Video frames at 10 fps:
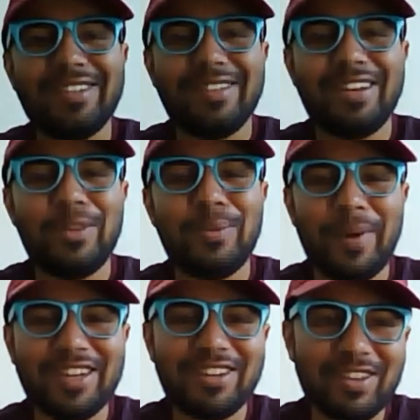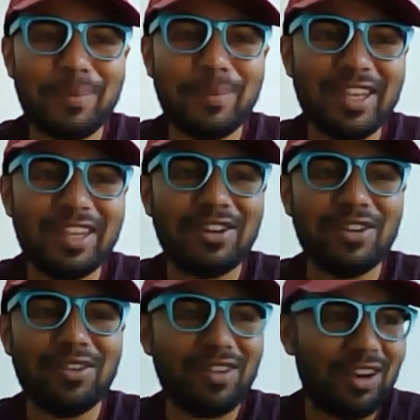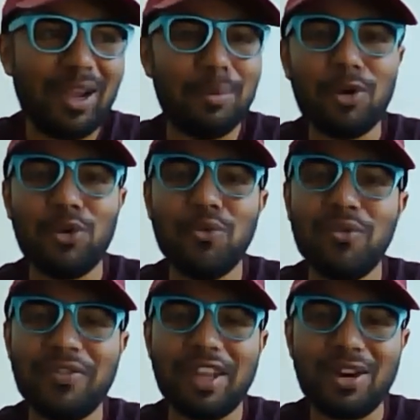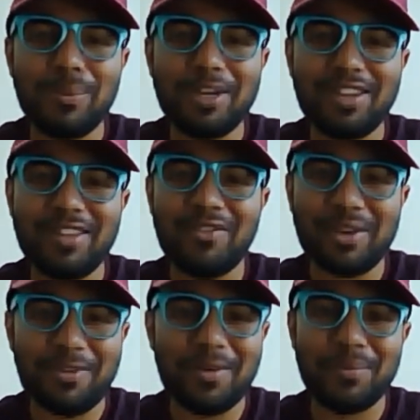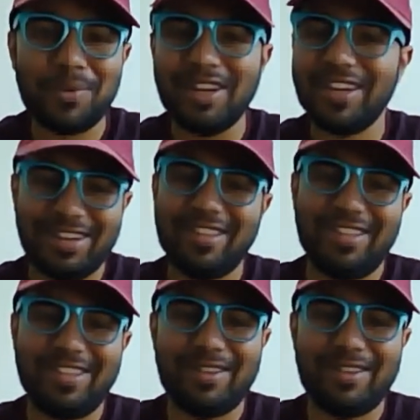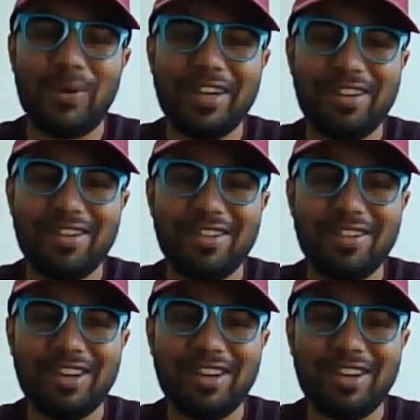Despite just being about 250 kilometers away from Pune, it's quite a